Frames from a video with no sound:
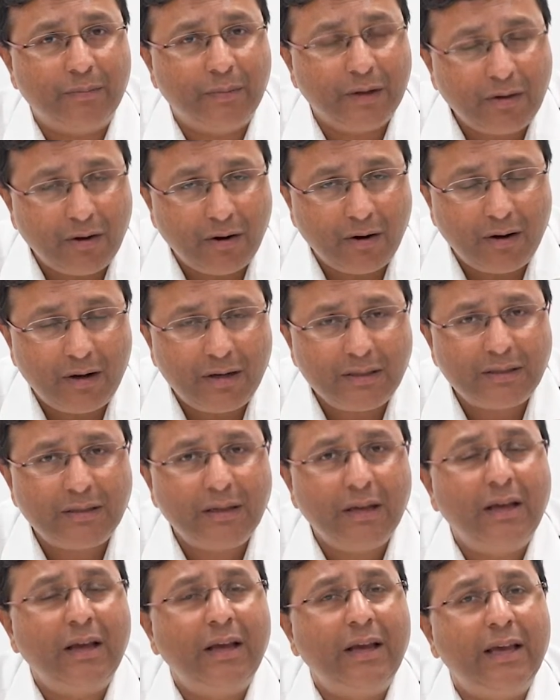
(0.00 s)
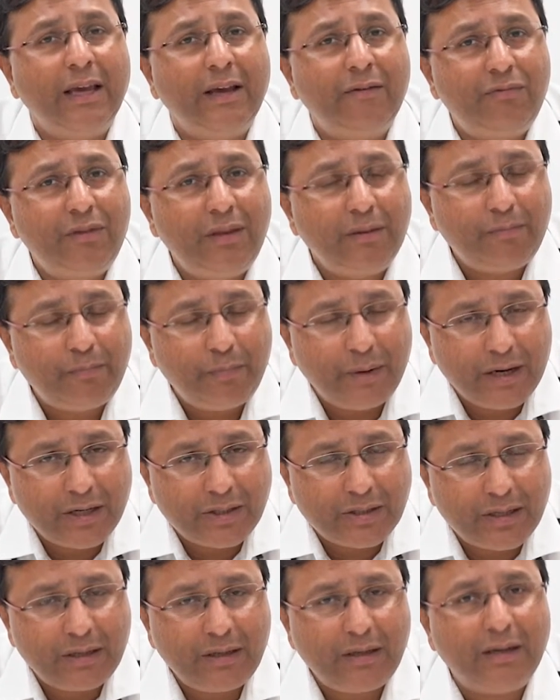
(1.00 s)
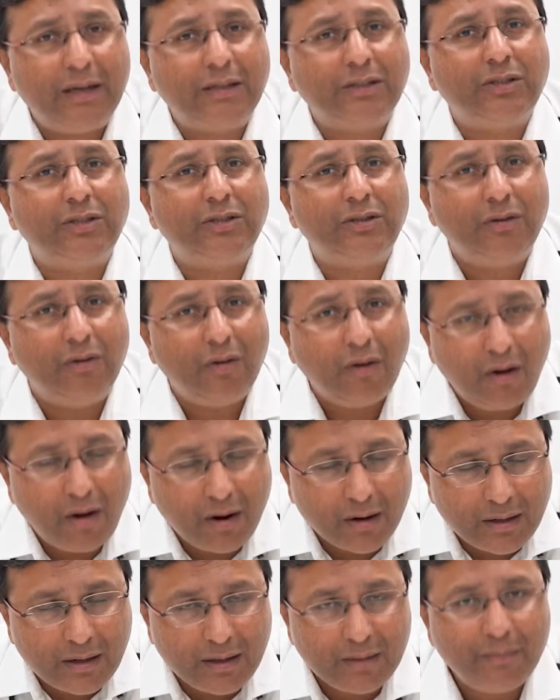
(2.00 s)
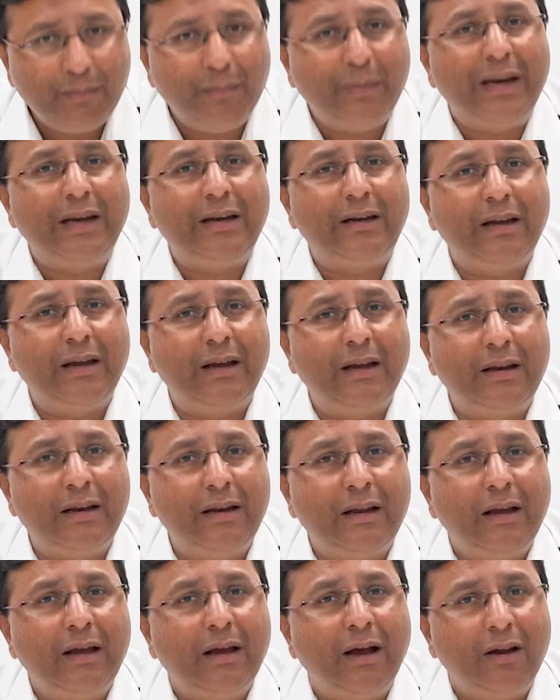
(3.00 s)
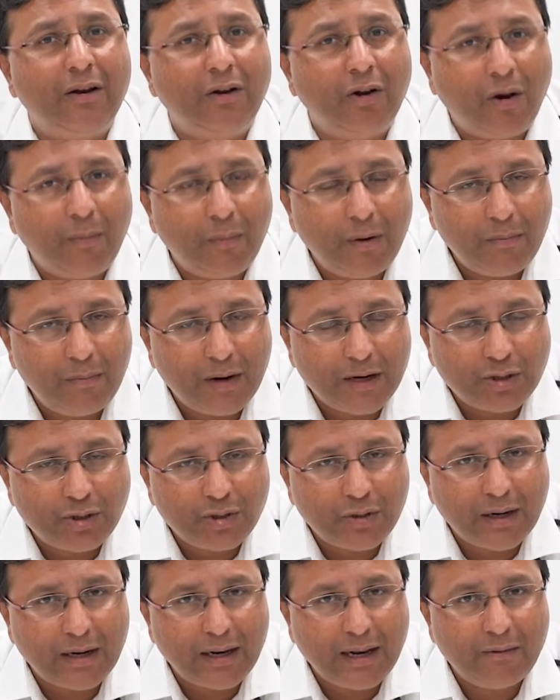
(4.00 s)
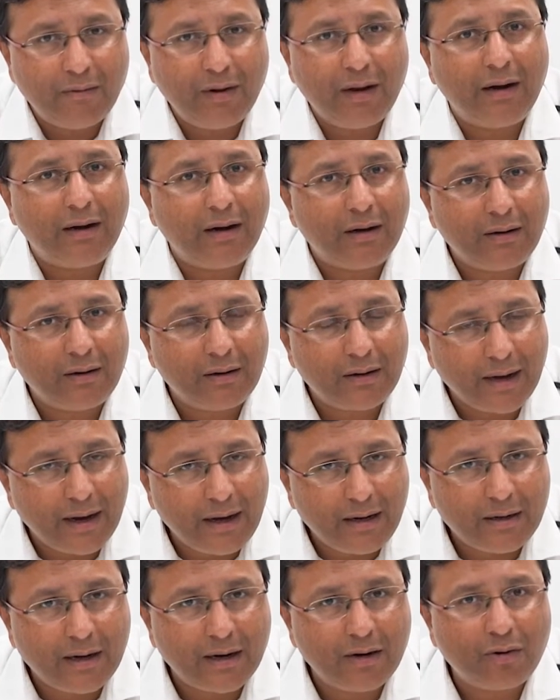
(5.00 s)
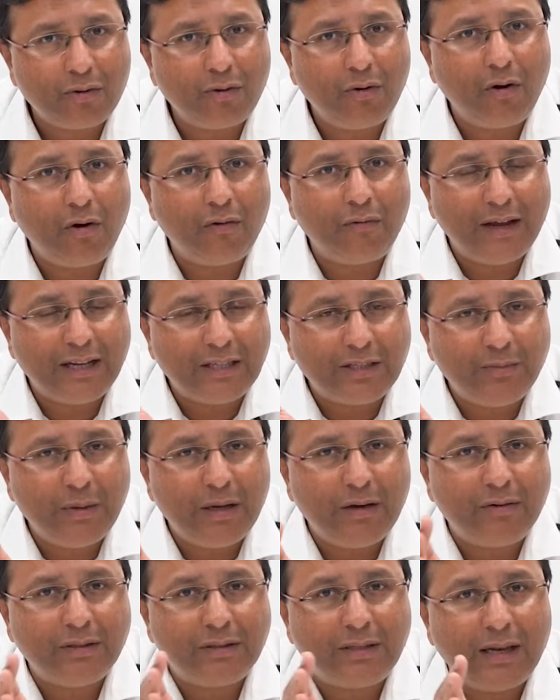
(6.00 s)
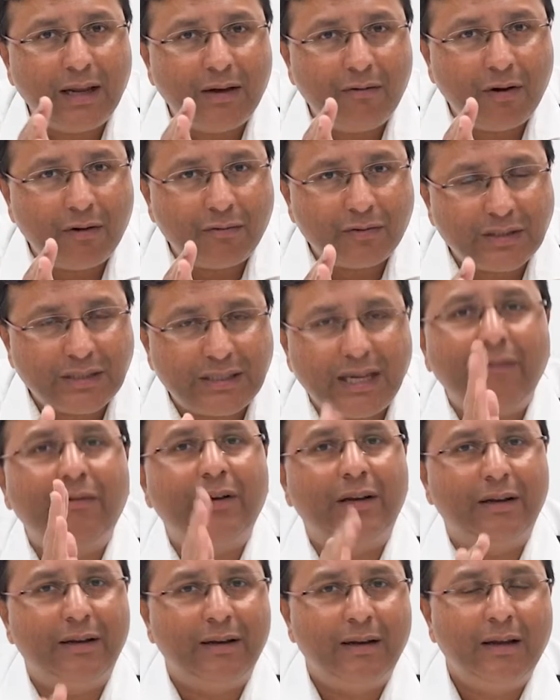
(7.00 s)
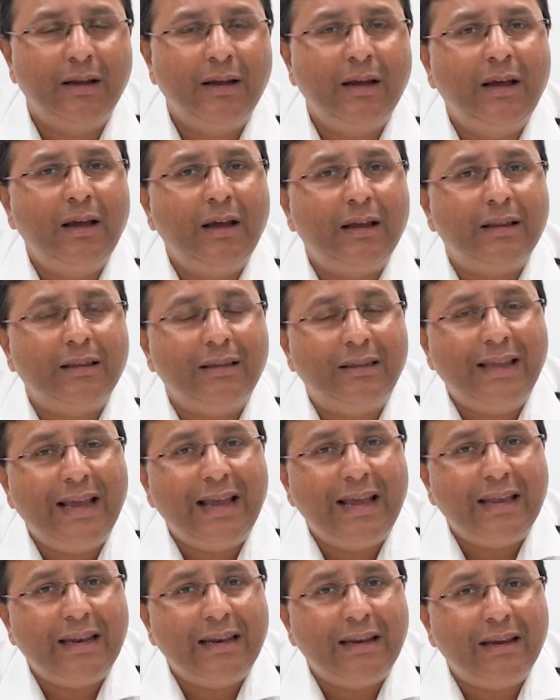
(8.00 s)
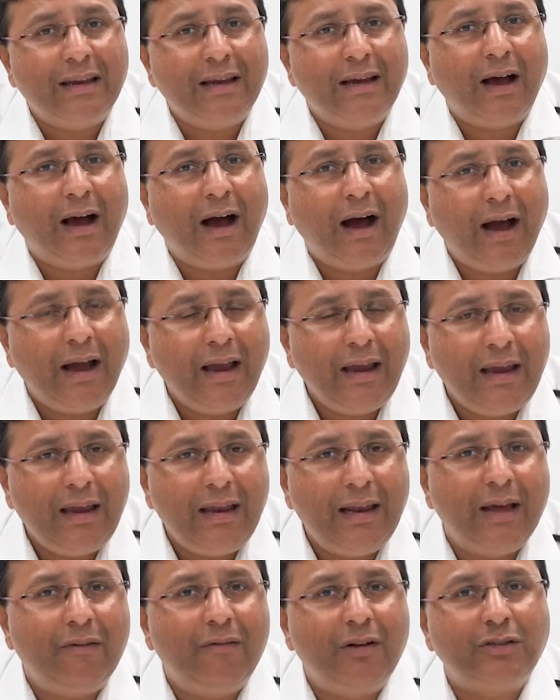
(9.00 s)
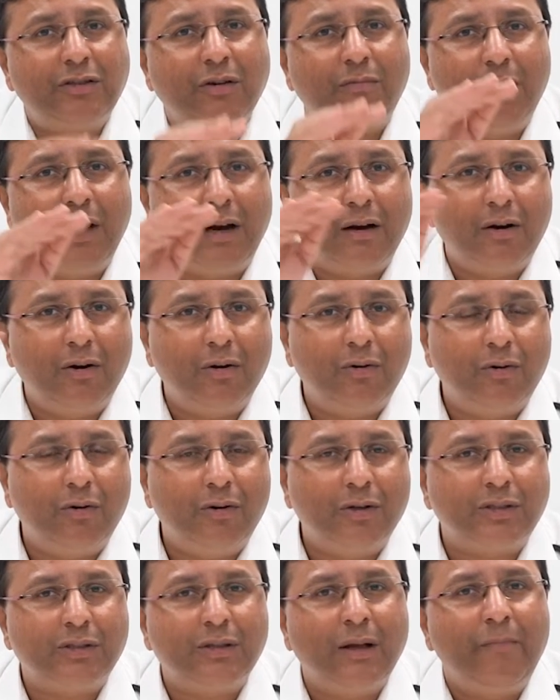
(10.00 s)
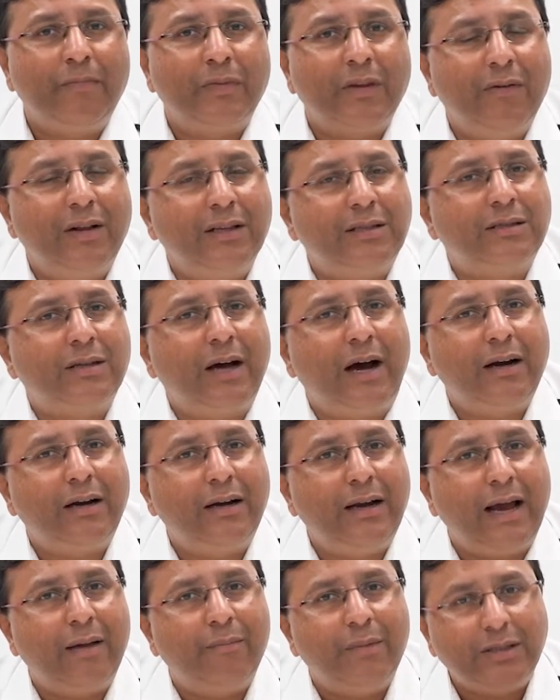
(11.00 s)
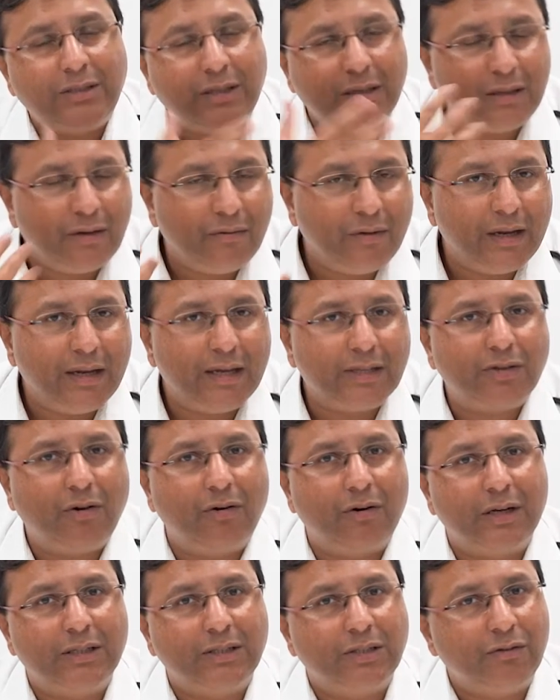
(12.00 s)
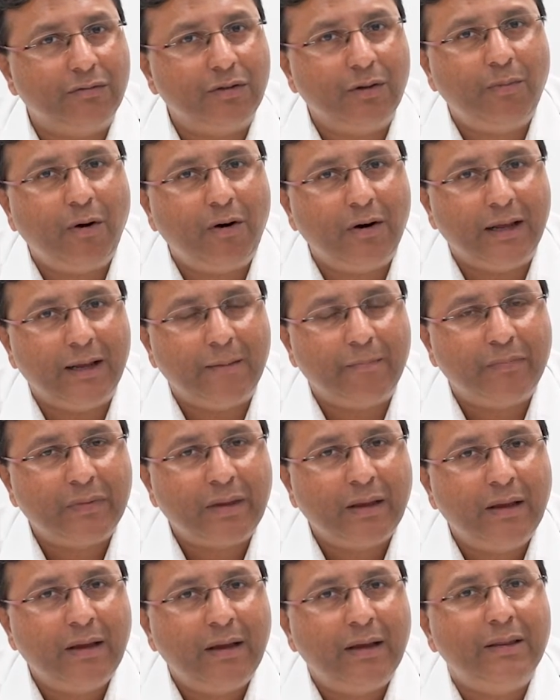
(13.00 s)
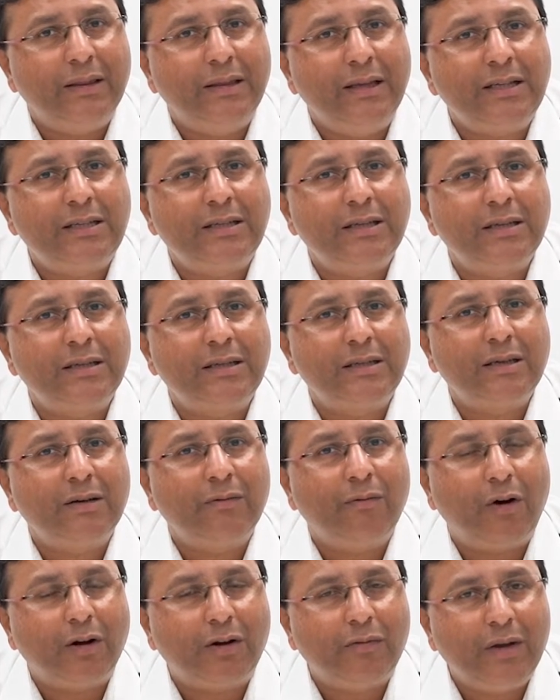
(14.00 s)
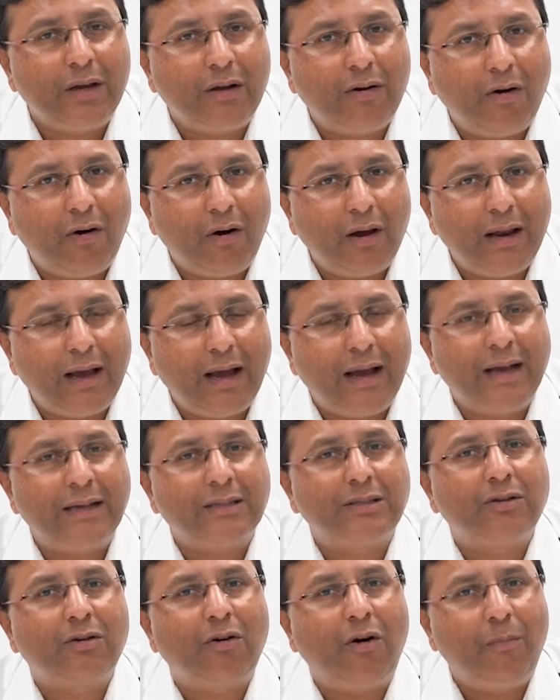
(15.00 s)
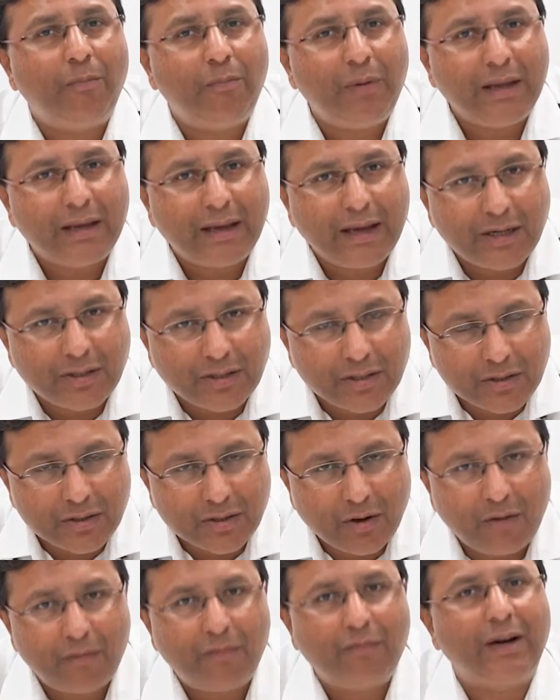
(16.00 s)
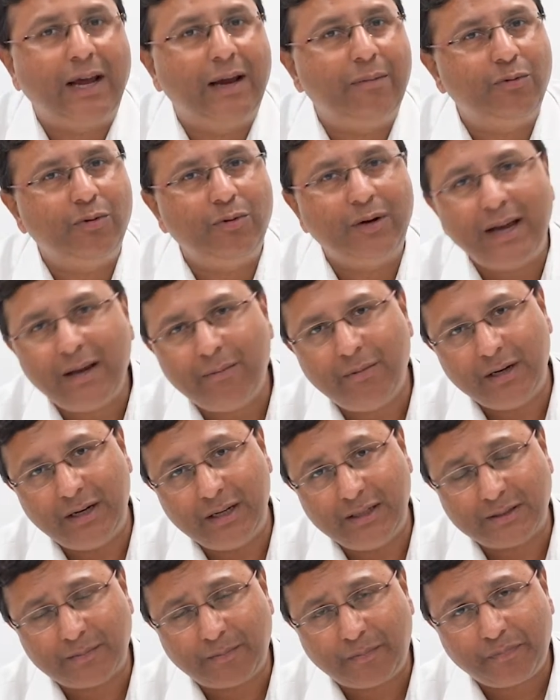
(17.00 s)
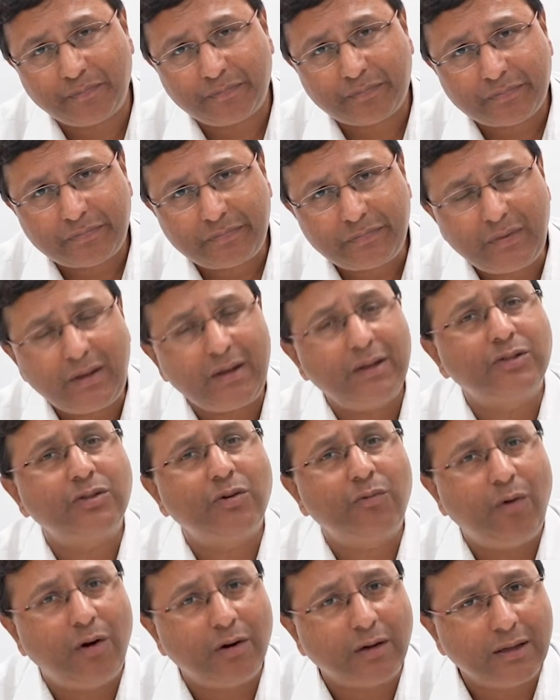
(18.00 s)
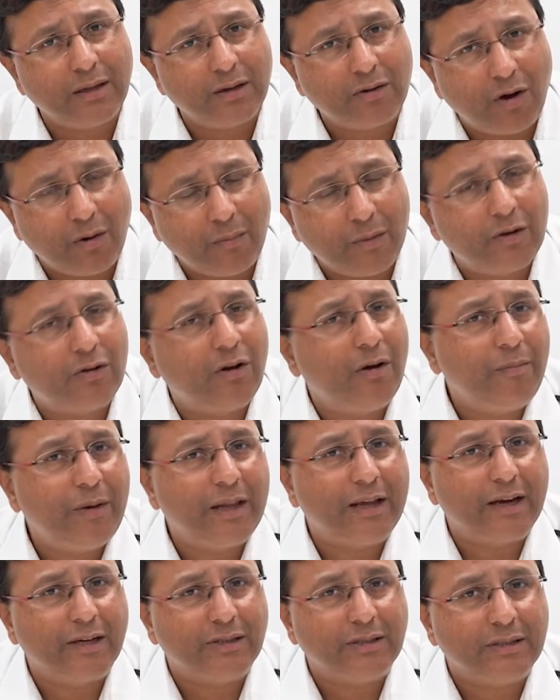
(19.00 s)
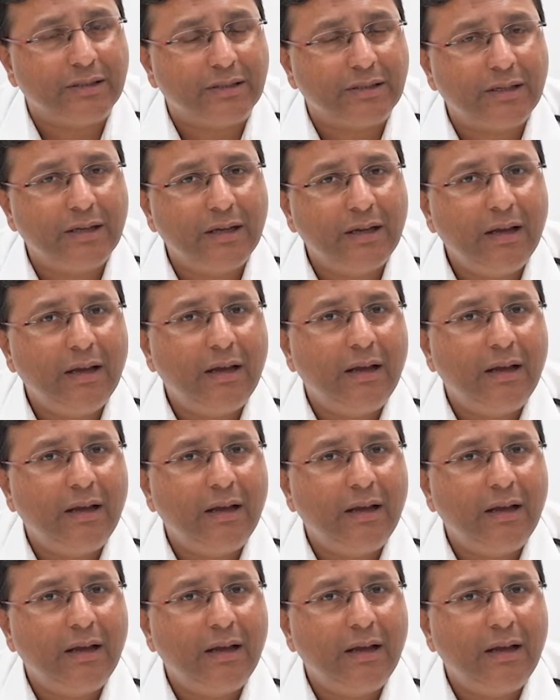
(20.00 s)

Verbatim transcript: Because if the patient does not maintain a normal blood sugar level and a tight control of HbA1c level of 7, then high levels of blood glucose will start damaging the various organs of the body. This is what we call as complications of type 2 diabetes. So what are the common complications?